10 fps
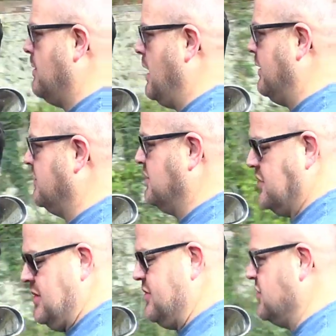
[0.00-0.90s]
and
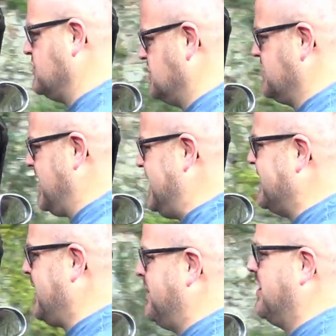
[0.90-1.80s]
the
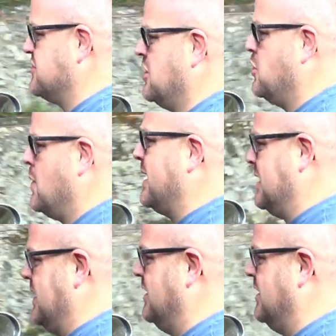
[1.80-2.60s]
heat come out so quickly